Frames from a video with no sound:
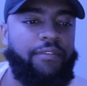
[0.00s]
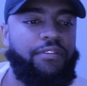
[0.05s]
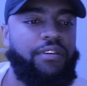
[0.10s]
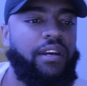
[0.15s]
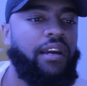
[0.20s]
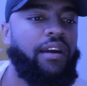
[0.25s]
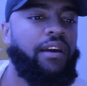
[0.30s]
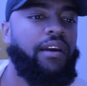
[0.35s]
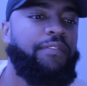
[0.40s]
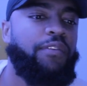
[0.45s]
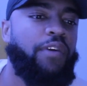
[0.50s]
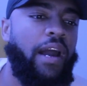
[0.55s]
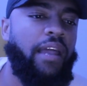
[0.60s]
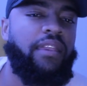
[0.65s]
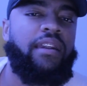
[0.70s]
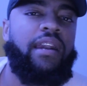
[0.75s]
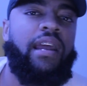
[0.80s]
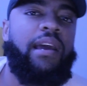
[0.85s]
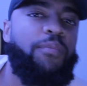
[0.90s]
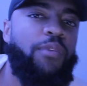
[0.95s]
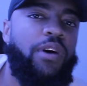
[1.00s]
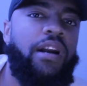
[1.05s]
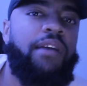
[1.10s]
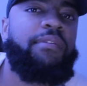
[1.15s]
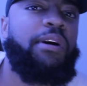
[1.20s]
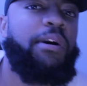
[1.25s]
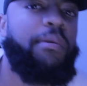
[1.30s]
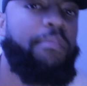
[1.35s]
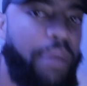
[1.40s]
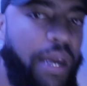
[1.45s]
if you had to name one of
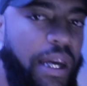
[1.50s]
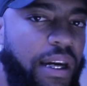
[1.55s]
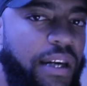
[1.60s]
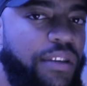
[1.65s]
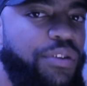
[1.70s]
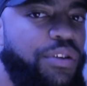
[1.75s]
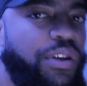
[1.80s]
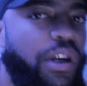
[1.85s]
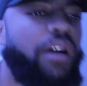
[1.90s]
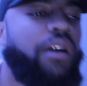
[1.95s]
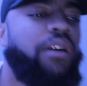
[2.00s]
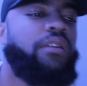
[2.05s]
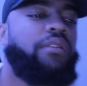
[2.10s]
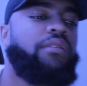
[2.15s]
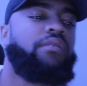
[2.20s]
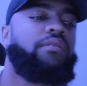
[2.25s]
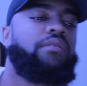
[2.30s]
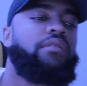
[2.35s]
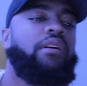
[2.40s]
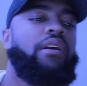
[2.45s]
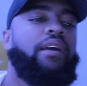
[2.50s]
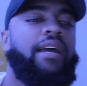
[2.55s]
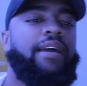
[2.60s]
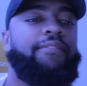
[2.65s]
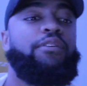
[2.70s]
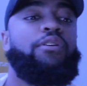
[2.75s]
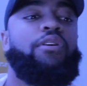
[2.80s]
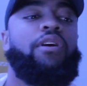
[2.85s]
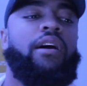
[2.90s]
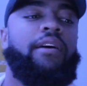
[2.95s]
her biggest songs,
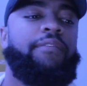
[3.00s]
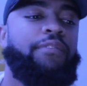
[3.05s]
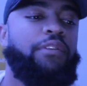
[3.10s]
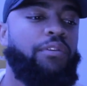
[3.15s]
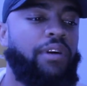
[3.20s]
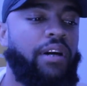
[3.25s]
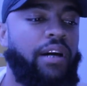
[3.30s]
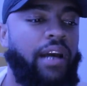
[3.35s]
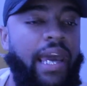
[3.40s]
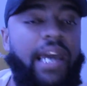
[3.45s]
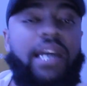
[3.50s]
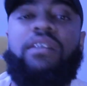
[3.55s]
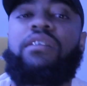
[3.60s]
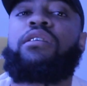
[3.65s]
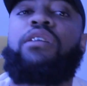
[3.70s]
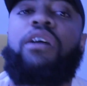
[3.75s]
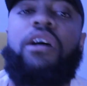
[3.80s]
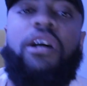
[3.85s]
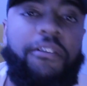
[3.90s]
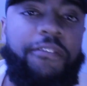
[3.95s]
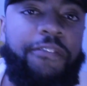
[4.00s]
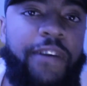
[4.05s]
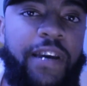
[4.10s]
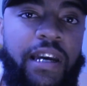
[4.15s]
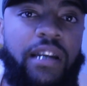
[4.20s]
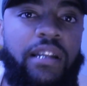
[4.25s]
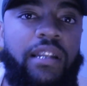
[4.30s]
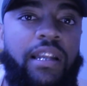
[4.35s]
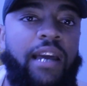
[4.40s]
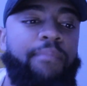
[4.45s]
if you an Asian Doll
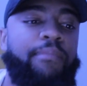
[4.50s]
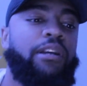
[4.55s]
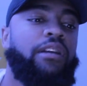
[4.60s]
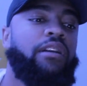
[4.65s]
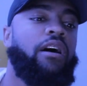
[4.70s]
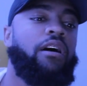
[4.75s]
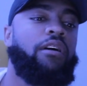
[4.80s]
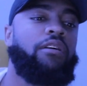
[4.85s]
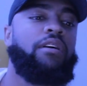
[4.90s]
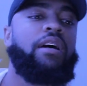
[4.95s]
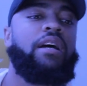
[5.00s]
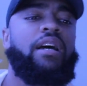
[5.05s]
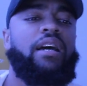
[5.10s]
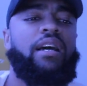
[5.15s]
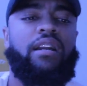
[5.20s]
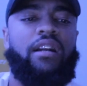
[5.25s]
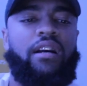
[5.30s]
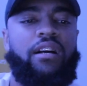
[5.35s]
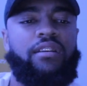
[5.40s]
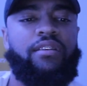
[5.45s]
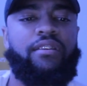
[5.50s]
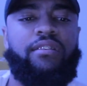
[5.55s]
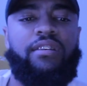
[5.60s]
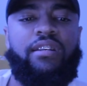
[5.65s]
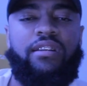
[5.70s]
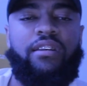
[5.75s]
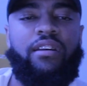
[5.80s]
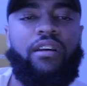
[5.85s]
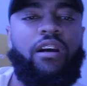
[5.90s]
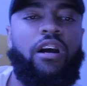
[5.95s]
fan, let me know. And also,
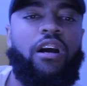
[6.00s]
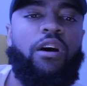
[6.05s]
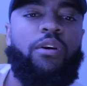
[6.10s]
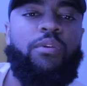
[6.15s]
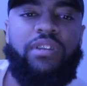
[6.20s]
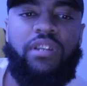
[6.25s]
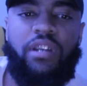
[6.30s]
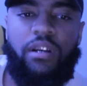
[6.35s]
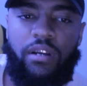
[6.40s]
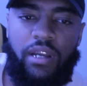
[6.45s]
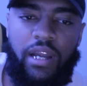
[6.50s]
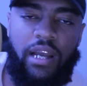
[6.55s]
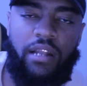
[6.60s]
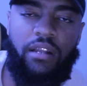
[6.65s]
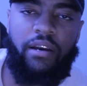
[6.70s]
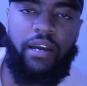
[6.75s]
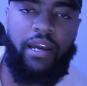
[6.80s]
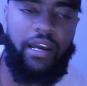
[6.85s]
does the girl with her yellow